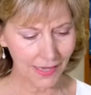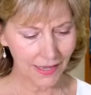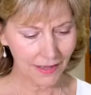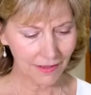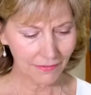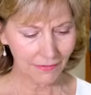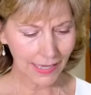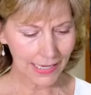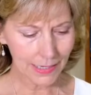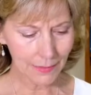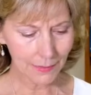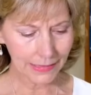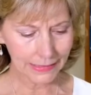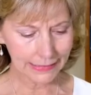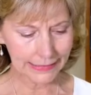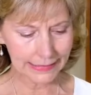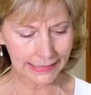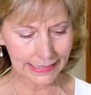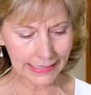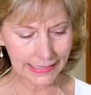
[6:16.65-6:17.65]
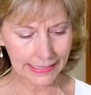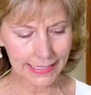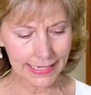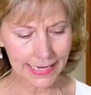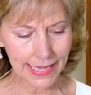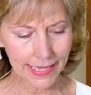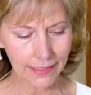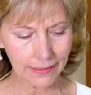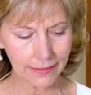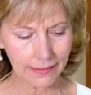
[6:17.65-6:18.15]
Vitamin C and
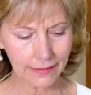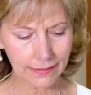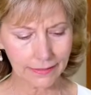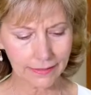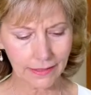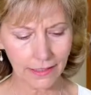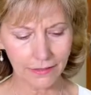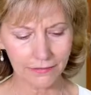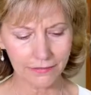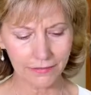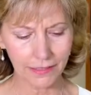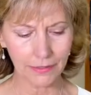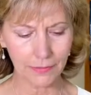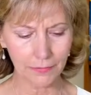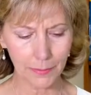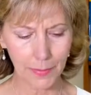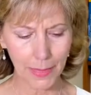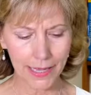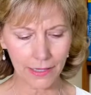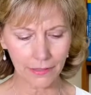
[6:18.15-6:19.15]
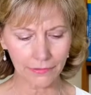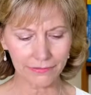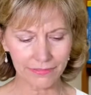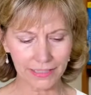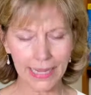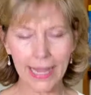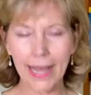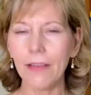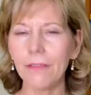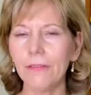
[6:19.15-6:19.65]
nettles are full of
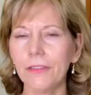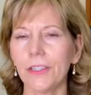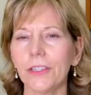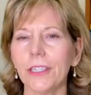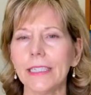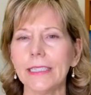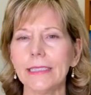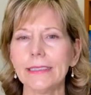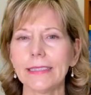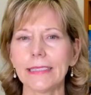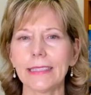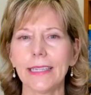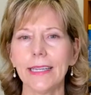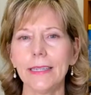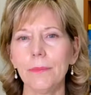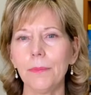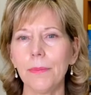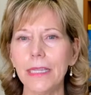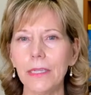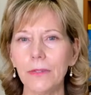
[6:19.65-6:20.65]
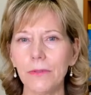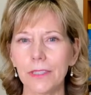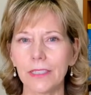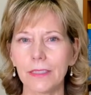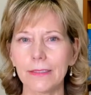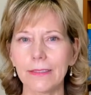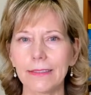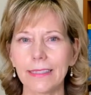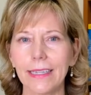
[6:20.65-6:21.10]
bioflavonoids and minerals.